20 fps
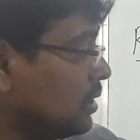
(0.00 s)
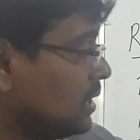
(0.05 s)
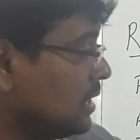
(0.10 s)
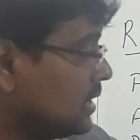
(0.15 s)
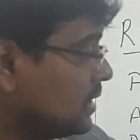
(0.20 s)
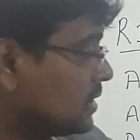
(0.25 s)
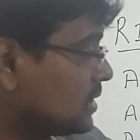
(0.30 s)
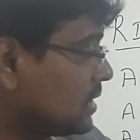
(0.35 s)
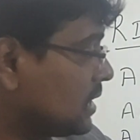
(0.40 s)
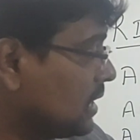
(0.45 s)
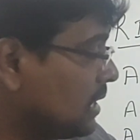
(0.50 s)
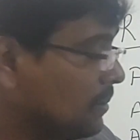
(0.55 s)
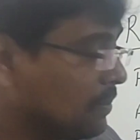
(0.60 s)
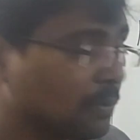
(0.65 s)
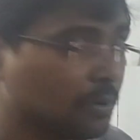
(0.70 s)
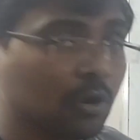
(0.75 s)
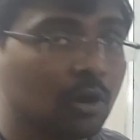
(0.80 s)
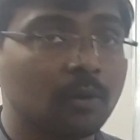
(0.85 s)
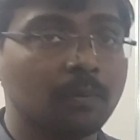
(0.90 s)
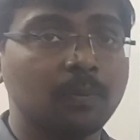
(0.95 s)
These three
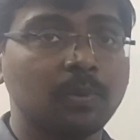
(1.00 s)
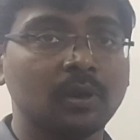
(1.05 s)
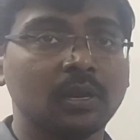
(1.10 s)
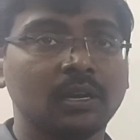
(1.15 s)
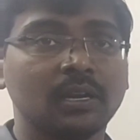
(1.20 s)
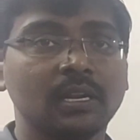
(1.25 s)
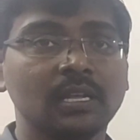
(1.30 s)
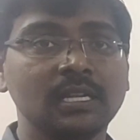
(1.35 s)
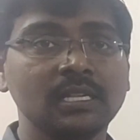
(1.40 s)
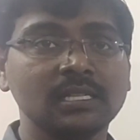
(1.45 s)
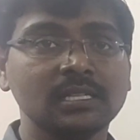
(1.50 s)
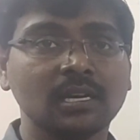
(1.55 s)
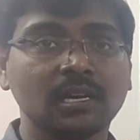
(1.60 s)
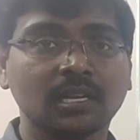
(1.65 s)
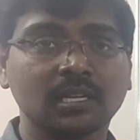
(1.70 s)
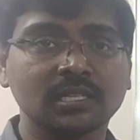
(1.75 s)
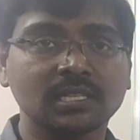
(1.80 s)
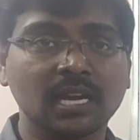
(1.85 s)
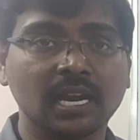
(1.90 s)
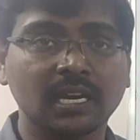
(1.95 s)
properties
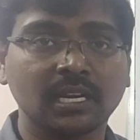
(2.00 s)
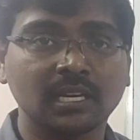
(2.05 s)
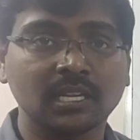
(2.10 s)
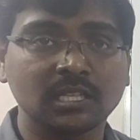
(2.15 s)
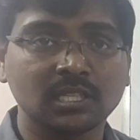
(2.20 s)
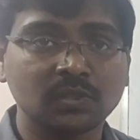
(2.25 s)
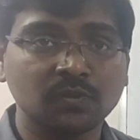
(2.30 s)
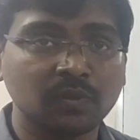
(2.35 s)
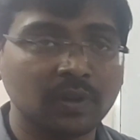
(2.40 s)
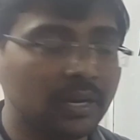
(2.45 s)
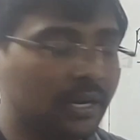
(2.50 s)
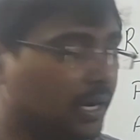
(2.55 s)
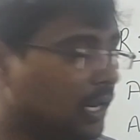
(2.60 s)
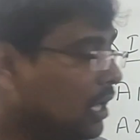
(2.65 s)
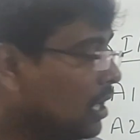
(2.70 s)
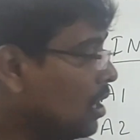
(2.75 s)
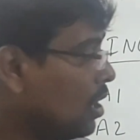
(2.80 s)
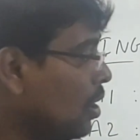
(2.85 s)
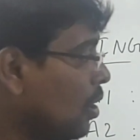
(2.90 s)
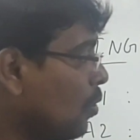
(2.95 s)
are
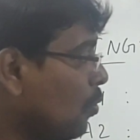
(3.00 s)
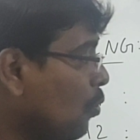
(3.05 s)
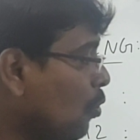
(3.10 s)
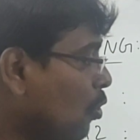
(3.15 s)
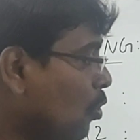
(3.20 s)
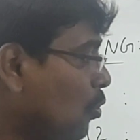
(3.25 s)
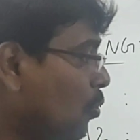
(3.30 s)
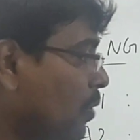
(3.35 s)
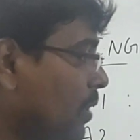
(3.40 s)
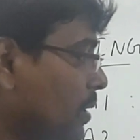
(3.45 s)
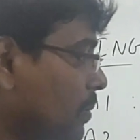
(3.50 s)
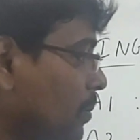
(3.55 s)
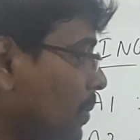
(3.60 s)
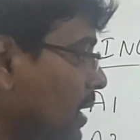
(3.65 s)
satisfied over